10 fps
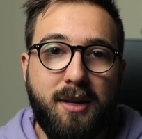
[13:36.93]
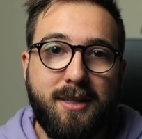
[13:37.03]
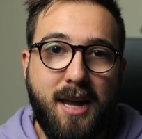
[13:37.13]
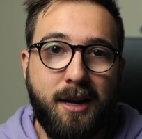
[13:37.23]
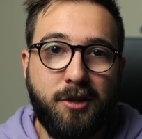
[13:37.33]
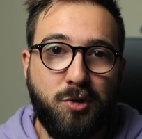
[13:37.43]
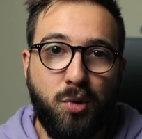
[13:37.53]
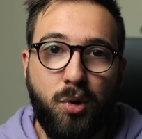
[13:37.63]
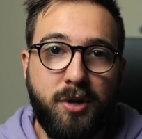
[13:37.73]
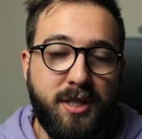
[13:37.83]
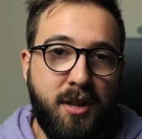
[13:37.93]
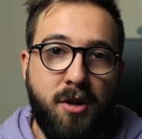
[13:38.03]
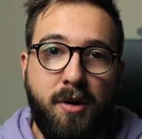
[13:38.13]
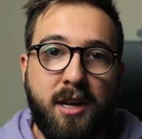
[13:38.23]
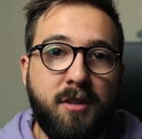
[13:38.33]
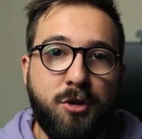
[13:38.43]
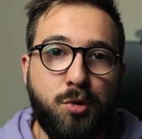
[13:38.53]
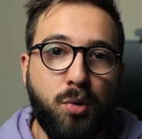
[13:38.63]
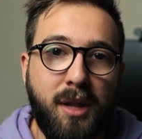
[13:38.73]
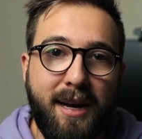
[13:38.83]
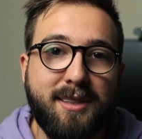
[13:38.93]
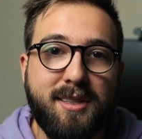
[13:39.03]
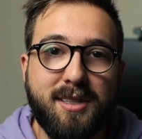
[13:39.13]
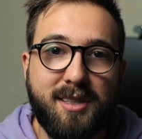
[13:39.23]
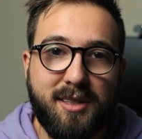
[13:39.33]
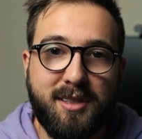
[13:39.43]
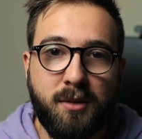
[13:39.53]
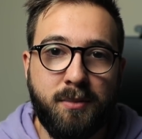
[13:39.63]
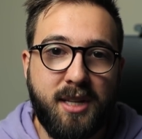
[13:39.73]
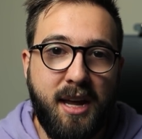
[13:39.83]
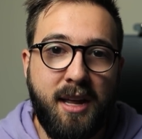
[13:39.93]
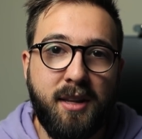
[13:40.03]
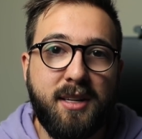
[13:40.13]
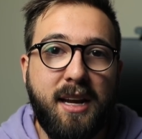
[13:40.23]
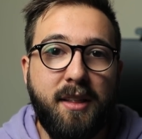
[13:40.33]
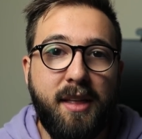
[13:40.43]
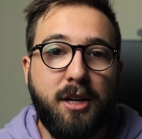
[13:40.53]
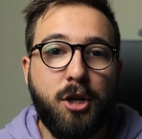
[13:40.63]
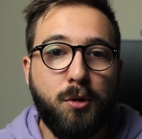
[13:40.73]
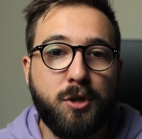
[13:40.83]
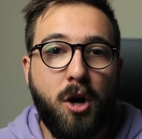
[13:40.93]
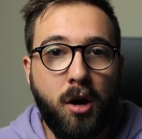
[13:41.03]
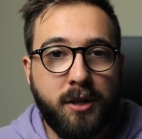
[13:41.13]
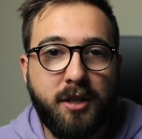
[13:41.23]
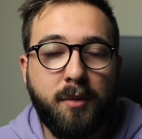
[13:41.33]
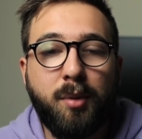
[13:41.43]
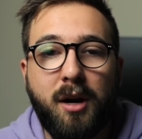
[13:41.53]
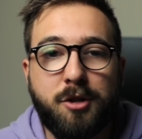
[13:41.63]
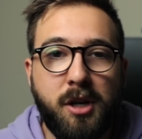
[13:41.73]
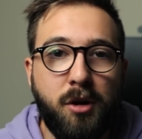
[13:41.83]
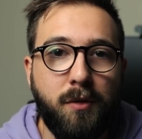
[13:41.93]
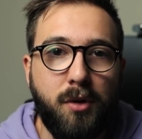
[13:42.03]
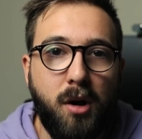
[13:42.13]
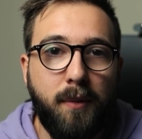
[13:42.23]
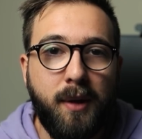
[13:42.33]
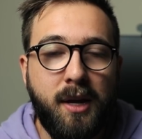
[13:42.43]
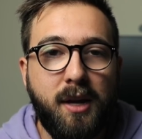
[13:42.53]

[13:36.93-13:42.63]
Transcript: data stores and their individual legacy systems and the data that goes onto the blockchain overall.